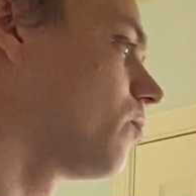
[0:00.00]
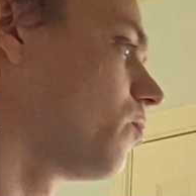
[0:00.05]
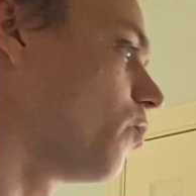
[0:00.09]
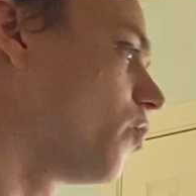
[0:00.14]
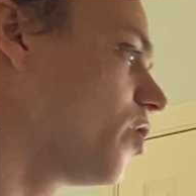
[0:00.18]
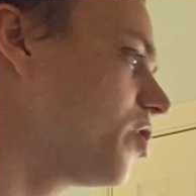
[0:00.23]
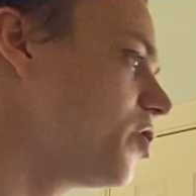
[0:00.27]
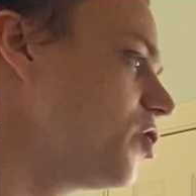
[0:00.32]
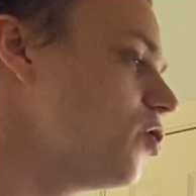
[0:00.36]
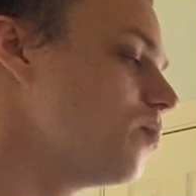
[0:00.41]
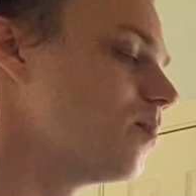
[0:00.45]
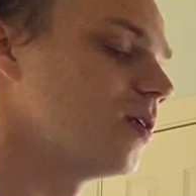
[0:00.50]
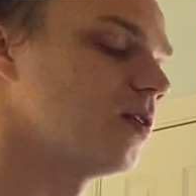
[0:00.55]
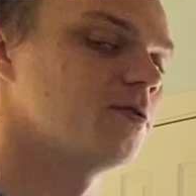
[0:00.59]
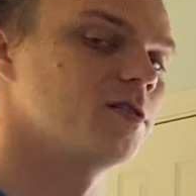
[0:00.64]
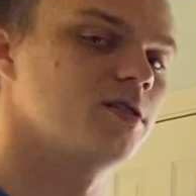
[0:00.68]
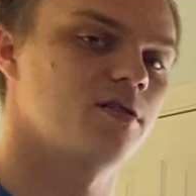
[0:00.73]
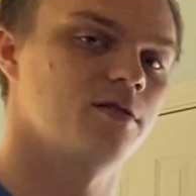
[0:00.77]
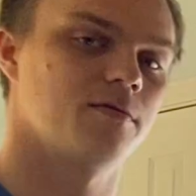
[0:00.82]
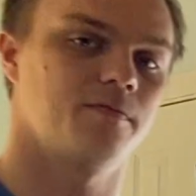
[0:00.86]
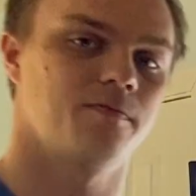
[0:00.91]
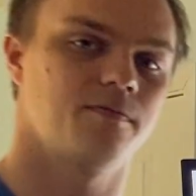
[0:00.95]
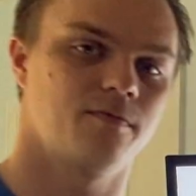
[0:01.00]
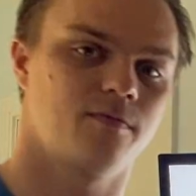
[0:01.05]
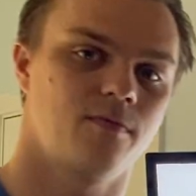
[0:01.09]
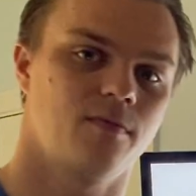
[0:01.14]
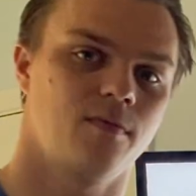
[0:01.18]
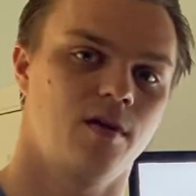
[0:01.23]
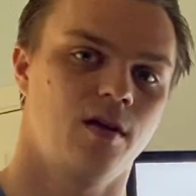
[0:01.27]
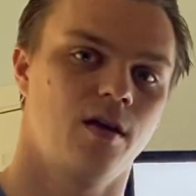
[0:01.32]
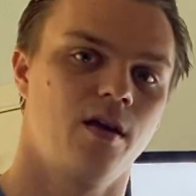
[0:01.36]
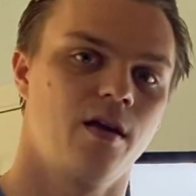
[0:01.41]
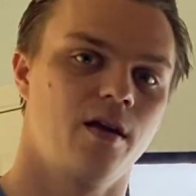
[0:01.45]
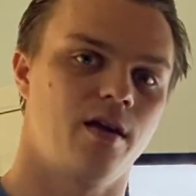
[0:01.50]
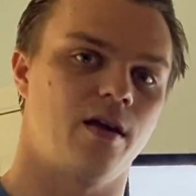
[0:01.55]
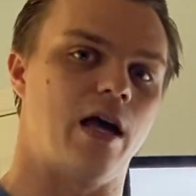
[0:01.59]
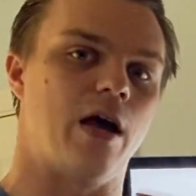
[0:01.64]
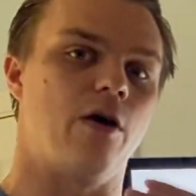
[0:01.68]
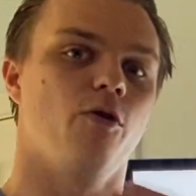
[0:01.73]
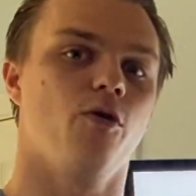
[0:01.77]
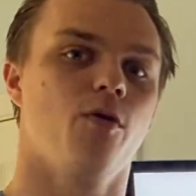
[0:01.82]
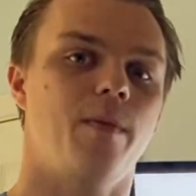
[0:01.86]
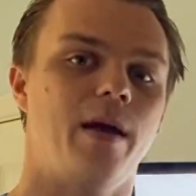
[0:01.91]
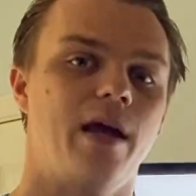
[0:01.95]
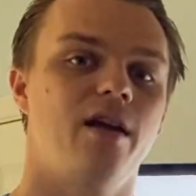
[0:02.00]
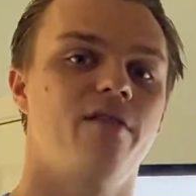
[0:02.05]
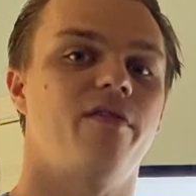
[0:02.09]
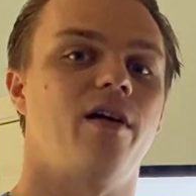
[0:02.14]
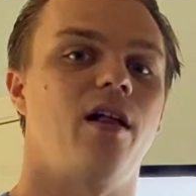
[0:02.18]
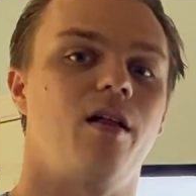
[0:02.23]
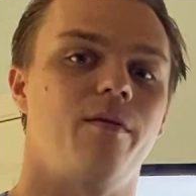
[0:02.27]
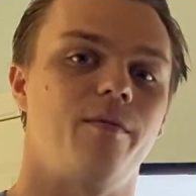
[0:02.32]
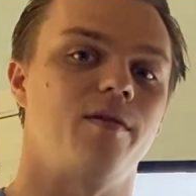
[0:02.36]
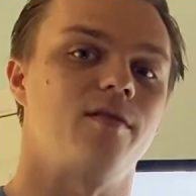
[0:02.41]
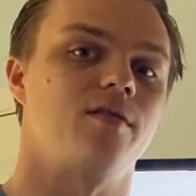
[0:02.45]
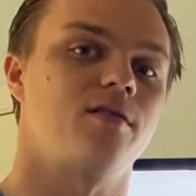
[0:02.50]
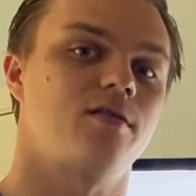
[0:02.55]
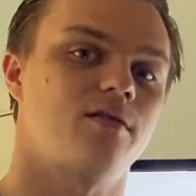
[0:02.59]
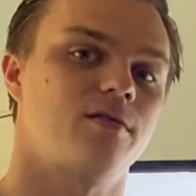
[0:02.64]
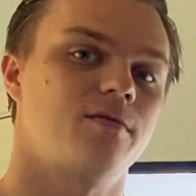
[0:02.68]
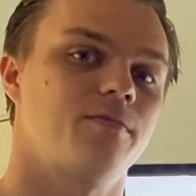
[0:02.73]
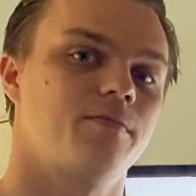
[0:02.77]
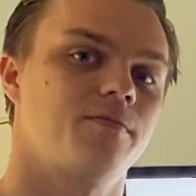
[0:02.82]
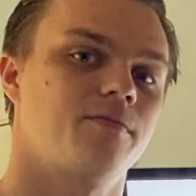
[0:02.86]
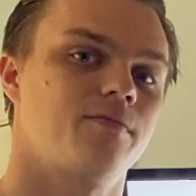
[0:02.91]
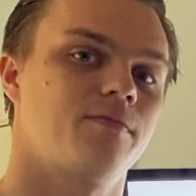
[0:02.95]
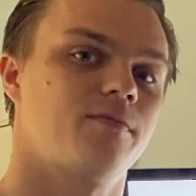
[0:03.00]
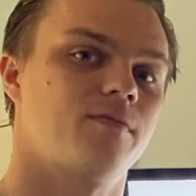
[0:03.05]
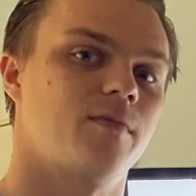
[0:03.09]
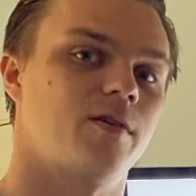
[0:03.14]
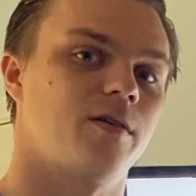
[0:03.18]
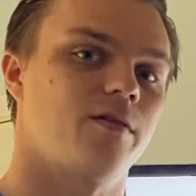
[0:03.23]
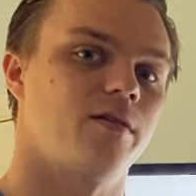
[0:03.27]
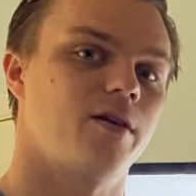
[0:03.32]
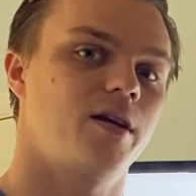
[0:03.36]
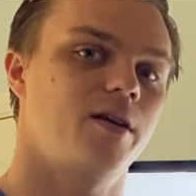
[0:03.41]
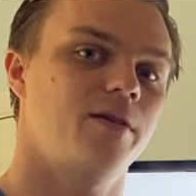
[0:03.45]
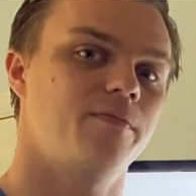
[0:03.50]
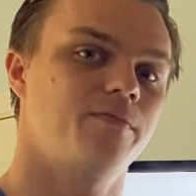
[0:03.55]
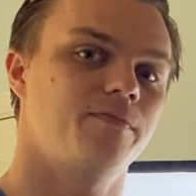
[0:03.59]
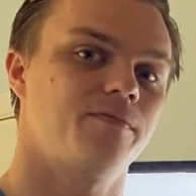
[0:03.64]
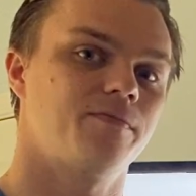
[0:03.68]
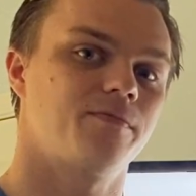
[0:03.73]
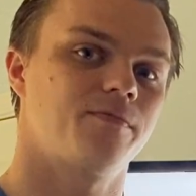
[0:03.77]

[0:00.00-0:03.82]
We're humans, and we're made of elements, all right?